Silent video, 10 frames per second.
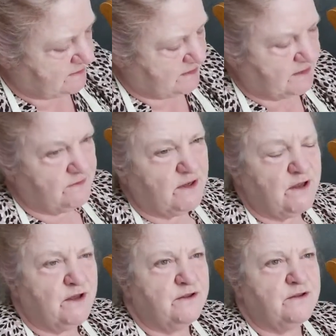
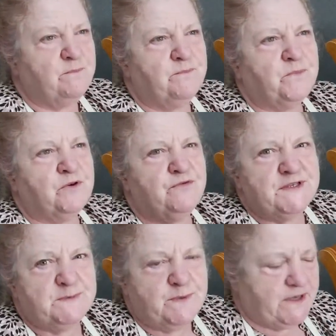the
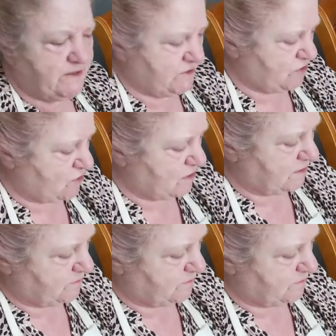crisper the chocolate